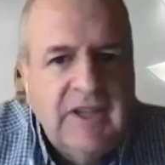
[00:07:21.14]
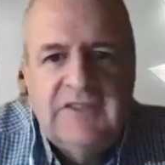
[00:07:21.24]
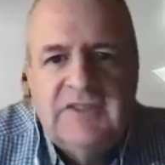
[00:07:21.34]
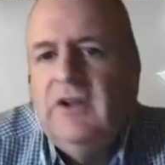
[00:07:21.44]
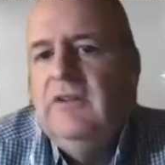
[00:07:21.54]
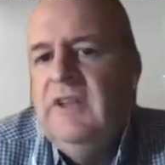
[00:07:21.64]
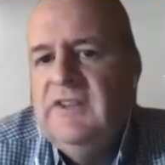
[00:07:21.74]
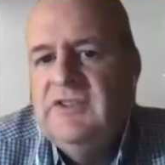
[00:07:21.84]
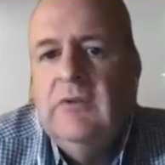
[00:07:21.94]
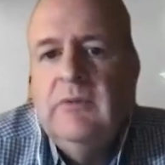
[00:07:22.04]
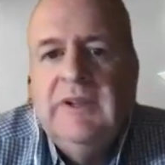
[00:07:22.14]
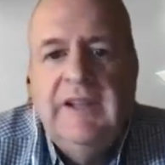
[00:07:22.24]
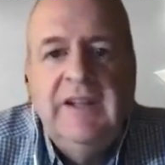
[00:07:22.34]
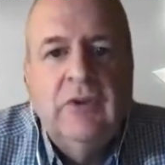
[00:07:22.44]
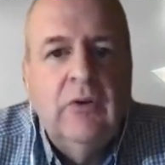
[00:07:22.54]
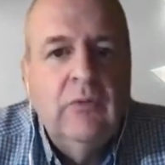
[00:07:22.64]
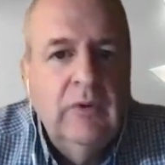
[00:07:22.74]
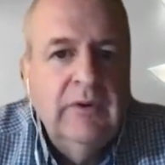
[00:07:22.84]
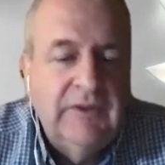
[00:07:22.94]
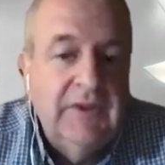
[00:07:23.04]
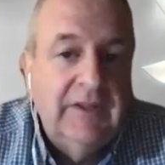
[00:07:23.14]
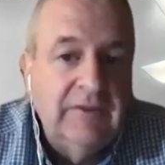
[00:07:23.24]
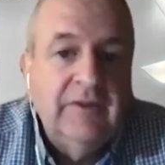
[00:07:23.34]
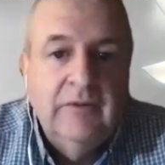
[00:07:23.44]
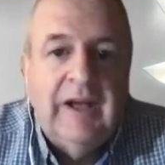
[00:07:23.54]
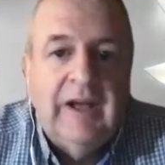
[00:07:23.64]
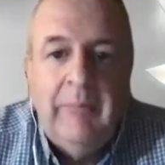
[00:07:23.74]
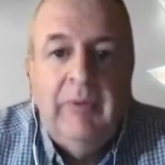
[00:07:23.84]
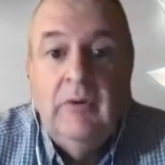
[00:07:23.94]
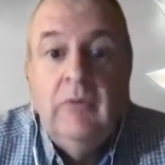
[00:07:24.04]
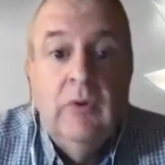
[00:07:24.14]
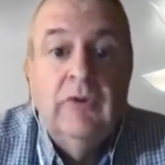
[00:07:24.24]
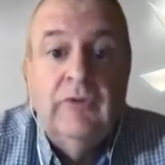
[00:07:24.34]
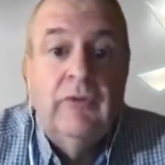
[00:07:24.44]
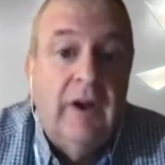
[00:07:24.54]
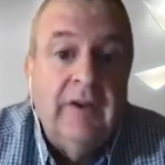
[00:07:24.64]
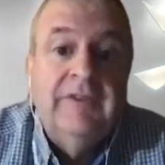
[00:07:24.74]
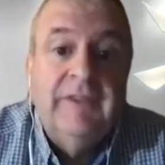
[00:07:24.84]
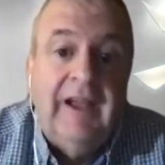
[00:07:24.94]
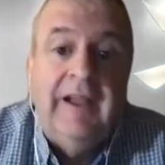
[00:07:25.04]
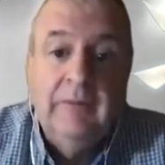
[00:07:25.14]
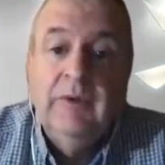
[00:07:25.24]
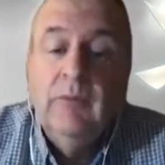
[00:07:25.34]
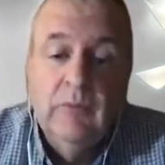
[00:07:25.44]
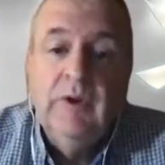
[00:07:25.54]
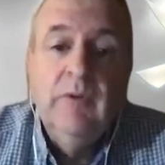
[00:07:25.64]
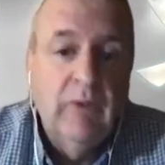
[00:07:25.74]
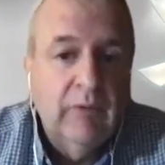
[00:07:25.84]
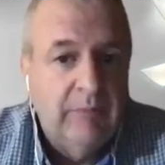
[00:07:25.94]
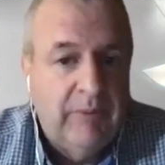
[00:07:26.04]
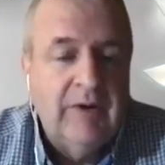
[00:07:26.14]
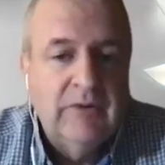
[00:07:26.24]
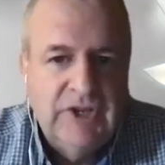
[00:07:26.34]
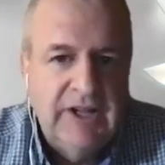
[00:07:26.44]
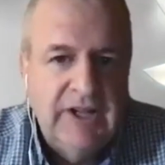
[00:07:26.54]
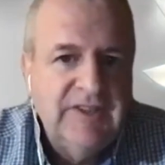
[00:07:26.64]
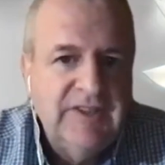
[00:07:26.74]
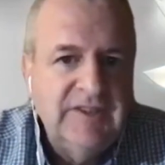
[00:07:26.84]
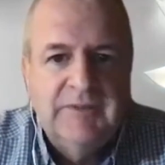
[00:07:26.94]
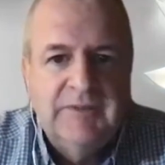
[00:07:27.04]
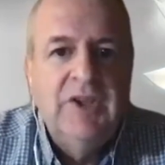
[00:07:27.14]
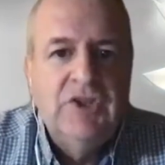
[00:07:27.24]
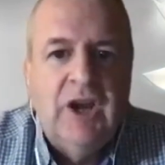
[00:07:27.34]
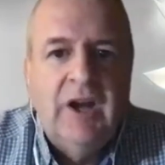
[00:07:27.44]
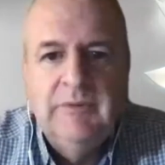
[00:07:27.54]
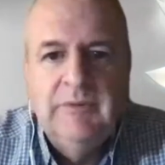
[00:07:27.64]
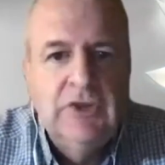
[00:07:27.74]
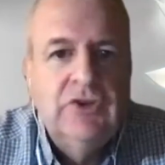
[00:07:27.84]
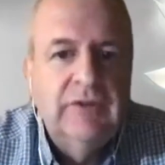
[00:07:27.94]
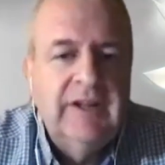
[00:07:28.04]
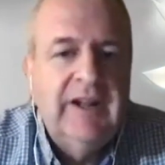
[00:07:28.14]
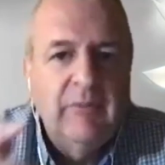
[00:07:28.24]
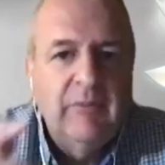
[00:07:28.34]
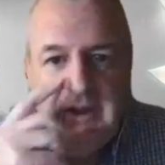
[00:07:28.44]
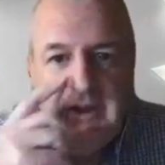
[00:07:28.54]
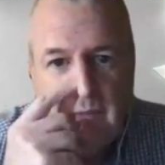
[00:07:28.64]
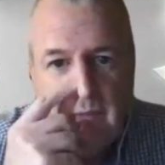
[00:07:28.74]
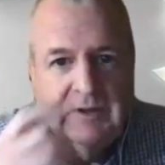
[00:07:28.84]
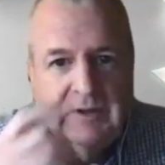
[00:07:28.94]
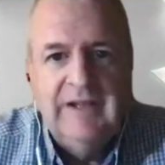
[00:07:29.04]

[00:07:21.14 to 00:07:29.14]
it's all it's all related to our work together you know apollon works for us and we, we work with pyrogenesis but it's my job to make sure that everybody can work